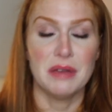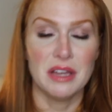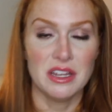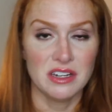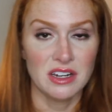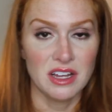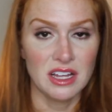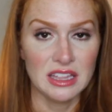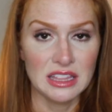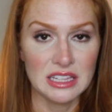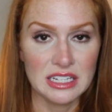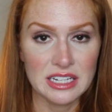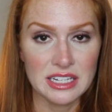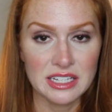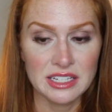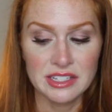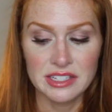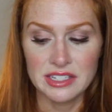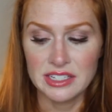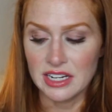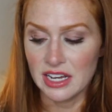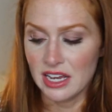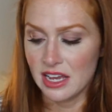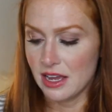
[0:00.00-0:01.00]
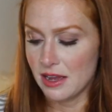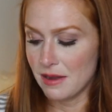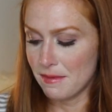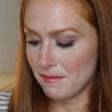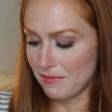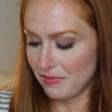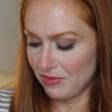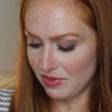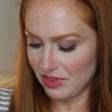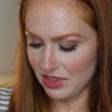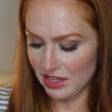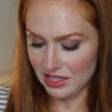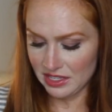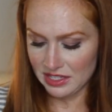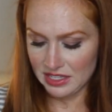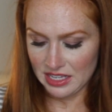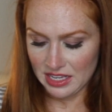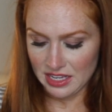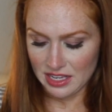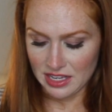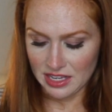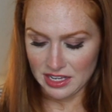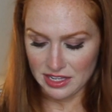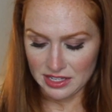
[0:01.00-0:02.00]
but not least, this
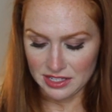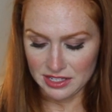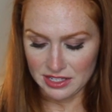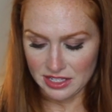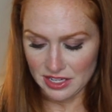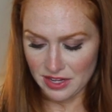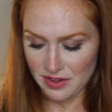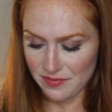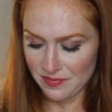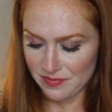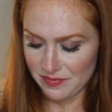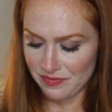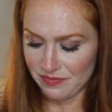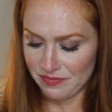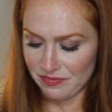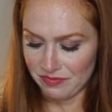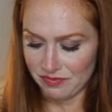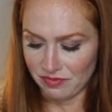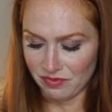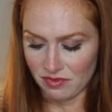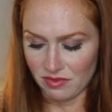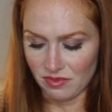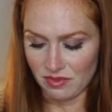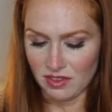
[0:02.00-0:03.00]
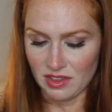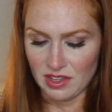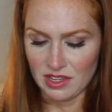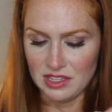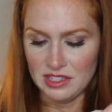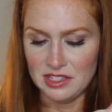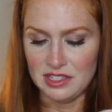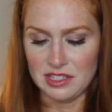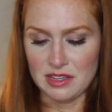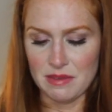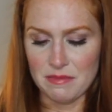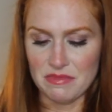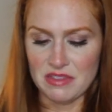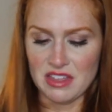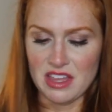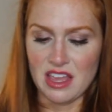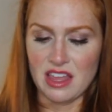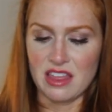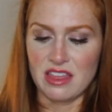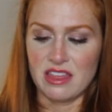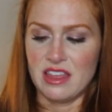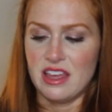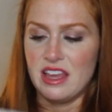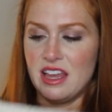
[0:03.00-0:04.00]
is
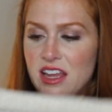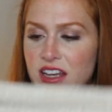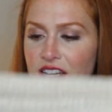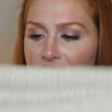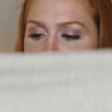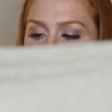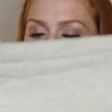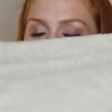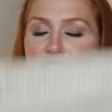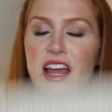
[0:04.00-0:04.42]
something that